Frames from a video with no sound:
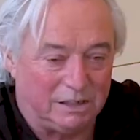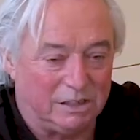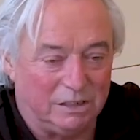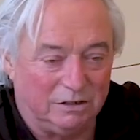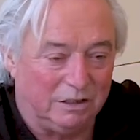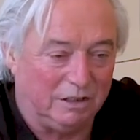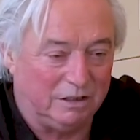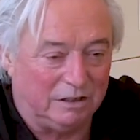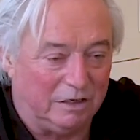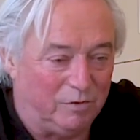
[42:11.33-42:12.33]

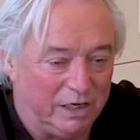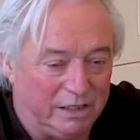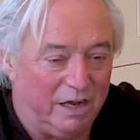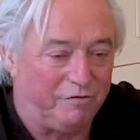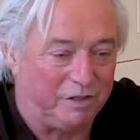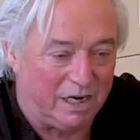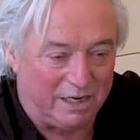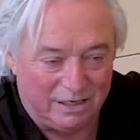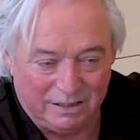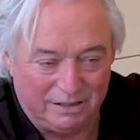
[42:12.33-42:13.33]
then we had the
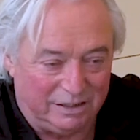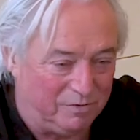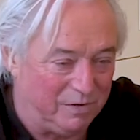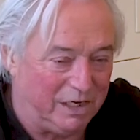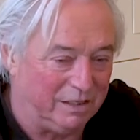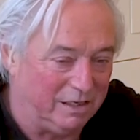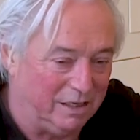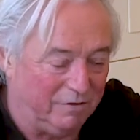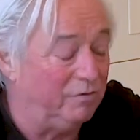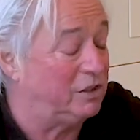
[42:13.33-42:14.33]
Effenaar, and then
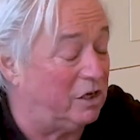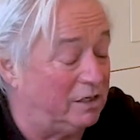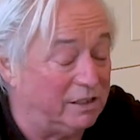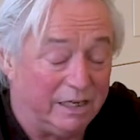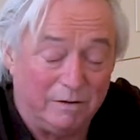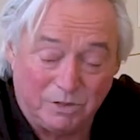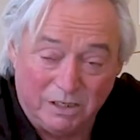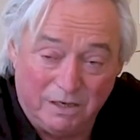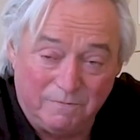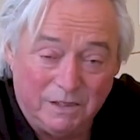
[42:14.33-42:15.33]
we started in
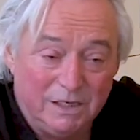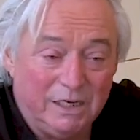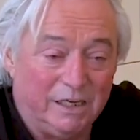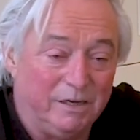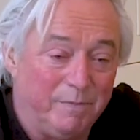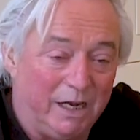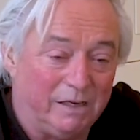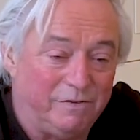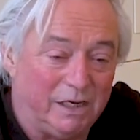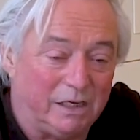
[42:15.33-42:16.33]
Amsterdam, in the
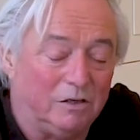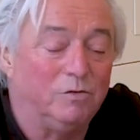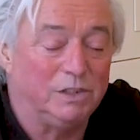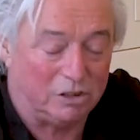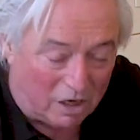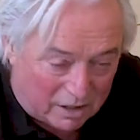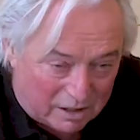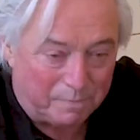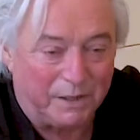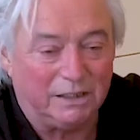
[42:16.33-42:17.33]
Melkweg, or we started
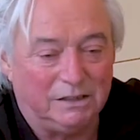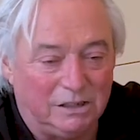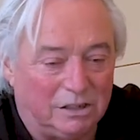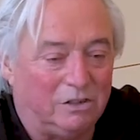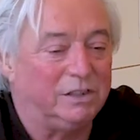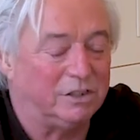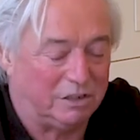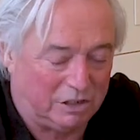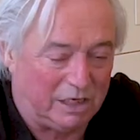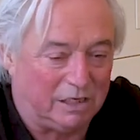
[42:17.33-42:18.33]
in Paradiso, and the
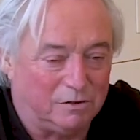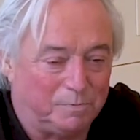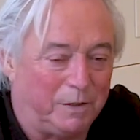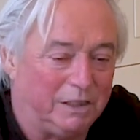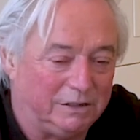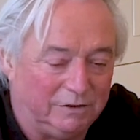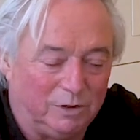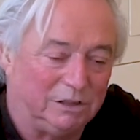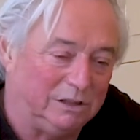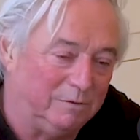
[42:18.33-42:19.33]
second party
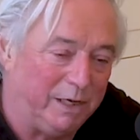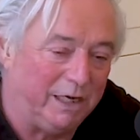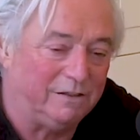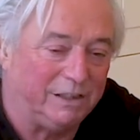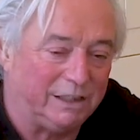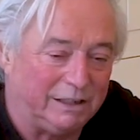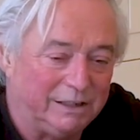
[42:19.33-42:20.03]
was in the Melkweg.